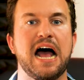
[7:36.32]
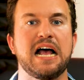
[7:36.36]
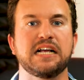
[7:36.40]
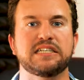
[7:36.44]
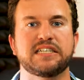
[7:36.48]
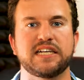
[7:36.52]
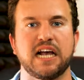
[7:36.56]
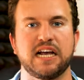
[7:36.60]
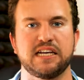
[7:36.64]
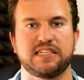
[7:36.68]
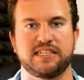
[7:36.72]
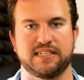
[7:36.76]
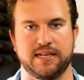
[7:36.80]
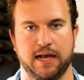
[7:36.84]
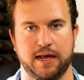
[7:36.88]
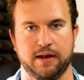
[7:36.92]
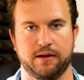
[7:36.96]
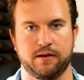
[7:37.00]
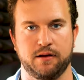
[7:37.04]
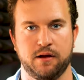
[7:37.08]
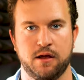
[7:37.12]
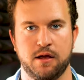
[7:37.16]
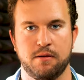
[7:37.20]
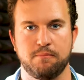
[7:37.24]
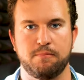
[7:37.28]
As I
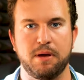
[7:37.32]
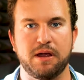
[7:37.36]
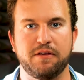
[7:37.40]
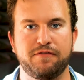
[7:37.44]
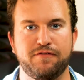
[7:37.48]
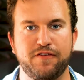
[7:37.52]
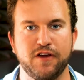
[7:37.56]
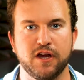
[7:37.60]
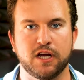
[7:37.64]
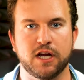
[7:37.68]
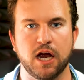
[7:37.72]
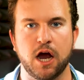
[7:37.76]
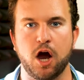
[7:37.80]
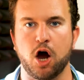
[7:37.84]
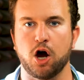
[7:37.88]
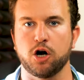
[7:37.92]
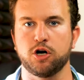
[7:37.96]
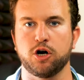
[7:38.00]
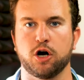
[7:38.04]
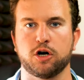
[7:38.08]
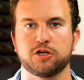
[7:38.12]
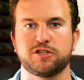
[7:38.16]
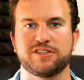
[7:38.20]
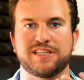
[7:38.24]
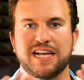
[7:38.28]
said, Benfica
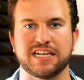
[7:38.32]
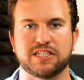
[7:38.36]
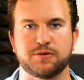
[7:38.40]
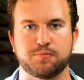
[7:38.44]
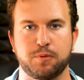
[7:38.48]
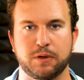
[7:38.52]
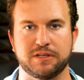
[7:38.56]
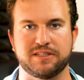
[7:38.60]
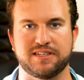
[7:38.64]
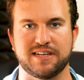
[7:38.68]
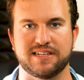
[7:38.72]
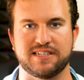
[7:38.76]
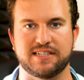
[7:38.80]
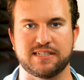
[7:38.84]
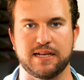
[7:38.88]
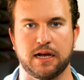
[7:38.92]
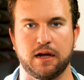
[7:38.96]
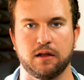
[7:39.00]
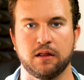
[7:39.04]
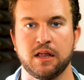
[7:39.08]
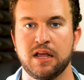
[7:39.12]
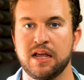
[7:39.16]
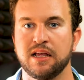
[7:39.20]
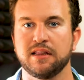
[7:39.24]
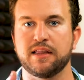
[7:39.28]
are not desperate to
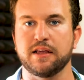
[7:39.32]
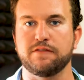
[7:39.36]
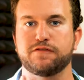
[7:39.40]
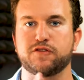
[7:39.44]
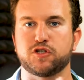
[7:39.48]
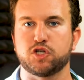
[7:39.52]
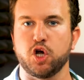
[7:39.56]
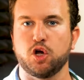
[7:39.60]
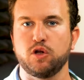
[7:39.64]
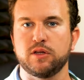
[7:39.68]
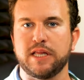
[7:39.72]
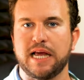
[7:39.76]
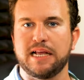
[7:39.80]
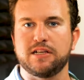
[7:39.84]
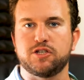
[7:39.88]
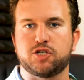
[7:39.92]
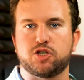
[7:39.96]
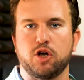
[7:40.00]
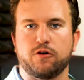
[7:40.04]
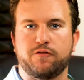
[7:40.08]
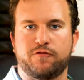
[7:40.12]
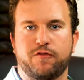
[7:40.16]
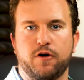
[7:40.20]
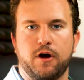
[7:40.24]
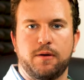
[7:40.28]
sell. They've sold
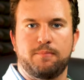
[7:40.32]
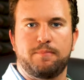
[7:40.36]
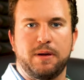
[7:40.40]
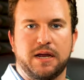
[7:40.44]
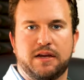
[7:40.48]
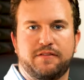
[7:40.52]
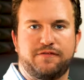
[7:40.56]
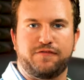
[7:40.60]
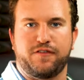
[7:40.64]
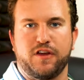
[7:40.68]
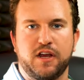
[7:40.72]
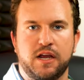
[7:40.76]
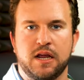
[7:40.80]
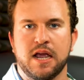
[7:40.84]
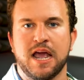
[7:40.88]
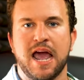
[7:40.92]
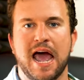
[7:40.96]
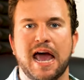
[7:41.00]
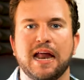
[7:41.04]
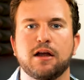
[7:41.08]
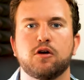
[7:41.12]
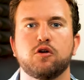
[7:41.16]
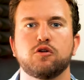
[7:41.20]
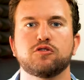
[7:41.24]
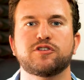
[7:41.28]
Enzo for a big fee.
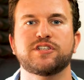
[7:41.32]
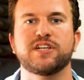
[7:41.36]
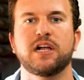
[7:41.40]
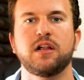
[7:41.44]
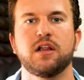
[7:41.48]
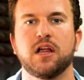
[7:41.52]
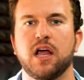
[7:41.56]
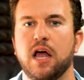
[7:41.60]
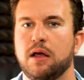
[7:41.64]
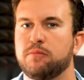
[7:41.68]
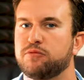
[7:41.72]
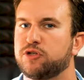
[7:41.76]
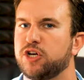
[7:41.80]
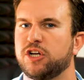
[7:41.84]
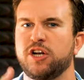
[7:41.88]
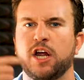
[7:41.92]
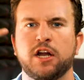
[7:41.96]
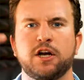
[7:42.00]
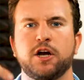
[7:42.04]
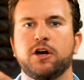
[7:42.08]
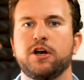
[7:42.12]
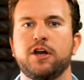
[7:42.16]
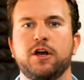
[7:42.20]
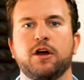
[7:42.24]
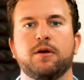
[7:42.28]
And Gonçalo Ramos,
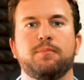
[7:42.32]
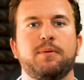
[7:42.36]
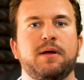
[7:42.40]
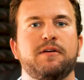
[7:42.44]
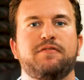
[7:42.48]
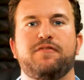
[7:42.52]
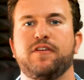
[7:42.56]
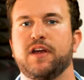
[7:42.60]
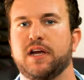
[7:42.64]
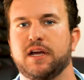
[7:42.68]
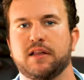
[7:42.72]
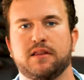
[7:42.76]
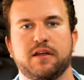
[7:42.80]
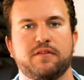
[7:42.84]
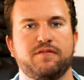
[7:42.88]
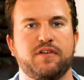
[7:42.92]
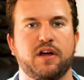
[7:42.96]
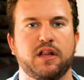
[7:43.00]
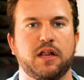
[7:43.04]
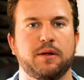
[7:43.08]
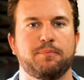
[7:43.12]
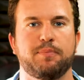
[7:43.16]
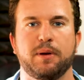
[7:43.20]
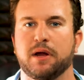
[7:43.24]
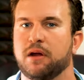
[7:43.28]
another year of Benfica
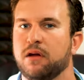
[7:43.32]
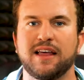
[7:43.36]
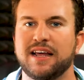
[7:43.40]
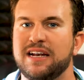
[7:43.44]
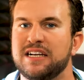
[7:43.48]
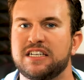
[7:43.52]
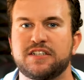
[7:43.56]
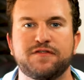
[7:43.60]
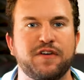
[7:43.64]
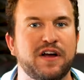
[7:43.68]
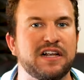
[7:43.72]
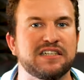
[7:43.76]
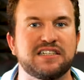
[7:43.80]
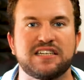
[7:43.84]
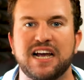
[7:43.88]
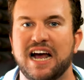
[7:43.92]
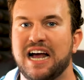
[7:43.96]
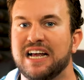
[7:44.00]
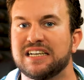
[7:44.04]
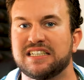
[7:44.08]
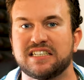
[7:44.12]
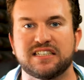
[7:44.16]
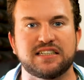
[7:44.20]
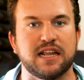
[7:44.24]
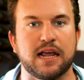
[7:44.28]
developing. That is
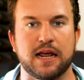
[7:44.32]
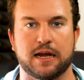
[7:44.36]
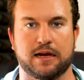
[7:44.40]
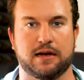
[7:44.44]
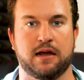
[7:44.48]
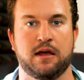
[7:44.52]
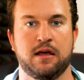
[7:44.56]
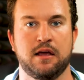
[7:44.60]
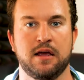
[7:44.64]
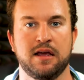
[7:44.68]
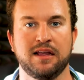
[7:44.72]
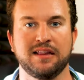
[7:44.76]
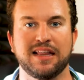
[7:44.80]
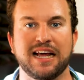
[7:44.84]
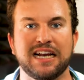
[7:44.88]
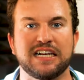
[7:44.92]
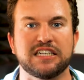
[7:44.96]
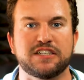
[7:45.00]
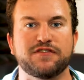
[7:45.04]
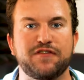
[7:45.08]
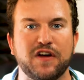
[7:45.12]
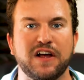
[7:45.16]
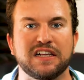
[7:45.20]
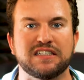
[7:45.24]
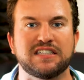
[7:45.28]
fantastic. That
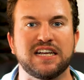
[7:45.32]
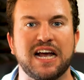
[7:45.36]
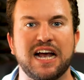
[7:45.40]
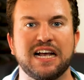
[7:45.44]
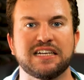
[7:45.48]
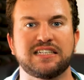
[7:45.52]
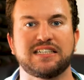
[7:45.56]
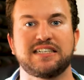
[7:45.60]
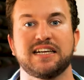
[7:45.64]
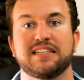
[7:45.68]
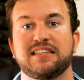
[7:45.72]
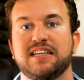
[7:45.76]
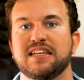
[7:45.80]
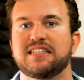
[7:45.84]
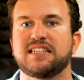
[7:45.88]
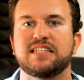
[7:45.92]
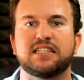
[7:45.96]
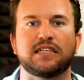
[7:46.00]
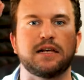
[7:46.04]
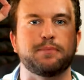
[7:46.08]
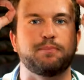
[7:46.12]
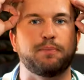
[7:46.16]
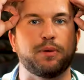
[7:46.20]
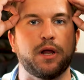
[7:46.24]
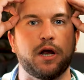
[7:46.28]
is fantastic. This
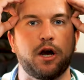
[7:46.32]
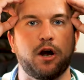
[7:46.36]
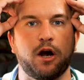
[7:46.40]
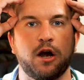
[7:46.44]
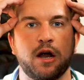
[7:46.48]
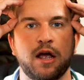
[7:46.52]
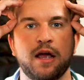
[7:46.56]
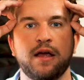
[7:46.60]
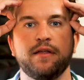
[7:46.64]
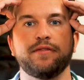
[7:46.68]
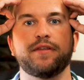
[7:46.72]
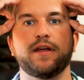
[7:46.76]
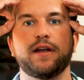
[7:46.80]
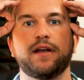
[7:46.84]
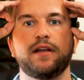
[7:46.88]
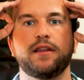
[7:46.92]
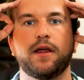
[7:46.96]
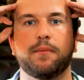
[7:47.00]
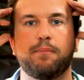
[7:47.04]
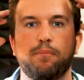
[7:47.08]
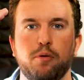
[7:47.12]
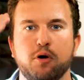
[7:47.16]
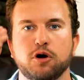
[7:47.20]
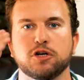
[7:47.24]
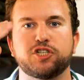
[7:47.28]
is a player that in
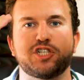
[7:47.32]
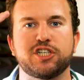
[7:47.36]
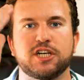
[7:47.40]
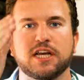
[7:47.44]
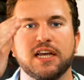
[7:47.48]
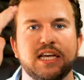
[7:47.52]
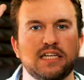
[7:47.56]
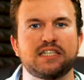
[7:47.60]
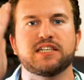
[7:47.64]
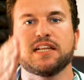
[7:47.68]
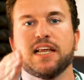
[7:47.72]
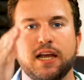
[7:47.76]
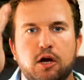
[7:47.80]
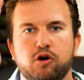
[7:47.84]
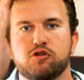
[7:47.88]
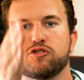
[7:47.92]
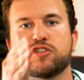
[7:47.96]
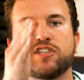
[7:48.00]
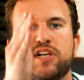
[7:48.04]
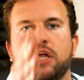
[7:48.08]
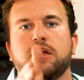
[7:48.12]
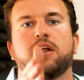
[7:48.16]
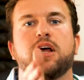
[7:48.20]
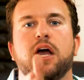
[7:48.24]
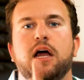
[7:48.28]
the Portuguese league,
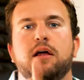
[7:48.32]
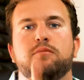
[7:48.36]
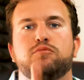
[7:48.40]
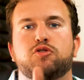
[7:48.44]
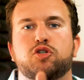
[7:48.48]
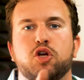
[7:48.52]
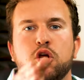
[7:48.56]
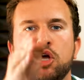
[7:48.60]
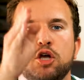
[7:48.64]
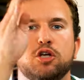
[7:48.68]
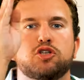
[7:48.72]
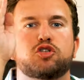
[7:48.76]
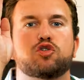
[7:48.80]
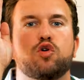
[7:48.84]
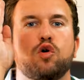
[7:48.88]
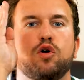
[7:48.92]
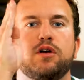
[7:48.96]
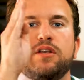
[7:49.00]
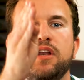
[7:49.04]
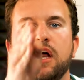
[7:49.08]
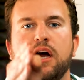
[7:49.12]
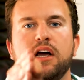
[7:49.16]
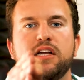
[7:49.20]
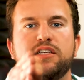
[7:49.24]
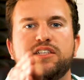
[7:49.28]
Gonçalo Ramos
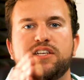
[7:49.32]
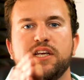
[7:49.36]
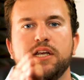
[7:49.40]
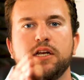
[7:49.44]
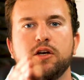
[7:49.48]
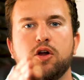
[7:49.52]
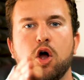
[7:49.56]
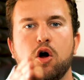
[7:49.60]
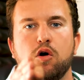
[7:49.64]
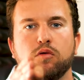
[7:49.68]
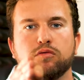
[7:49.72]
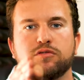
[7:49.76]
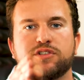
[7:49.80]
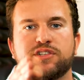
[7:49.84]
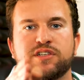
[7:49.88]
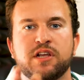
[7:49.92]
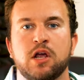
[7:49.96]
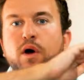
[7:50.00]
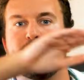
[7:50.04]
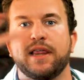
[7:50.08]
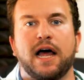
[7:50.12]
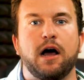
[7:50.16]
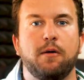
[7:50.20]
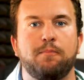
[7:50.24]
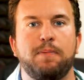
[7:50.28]
scored 19 goals
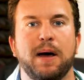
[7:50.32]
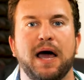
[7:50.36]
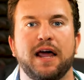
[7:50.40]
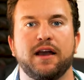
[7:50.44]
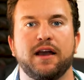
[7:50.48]
without